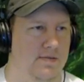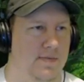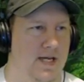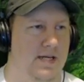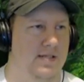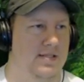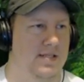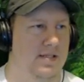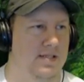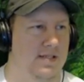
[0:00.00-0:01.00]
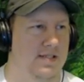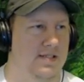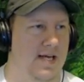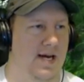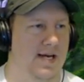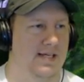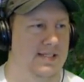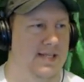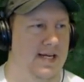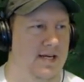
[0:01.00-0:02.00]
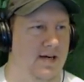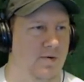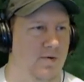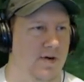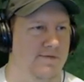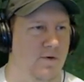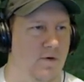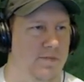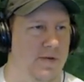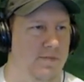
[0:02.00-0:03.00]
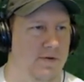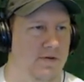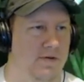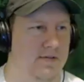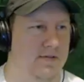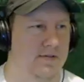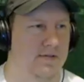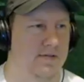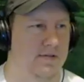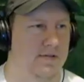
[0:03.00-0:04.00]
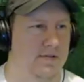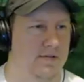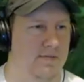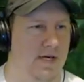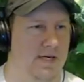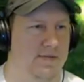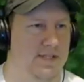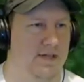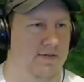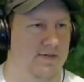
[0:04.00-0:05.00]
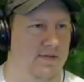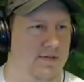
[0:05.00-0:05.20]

Man, see, look at this guy. He's taking on what, 4 people? By himself?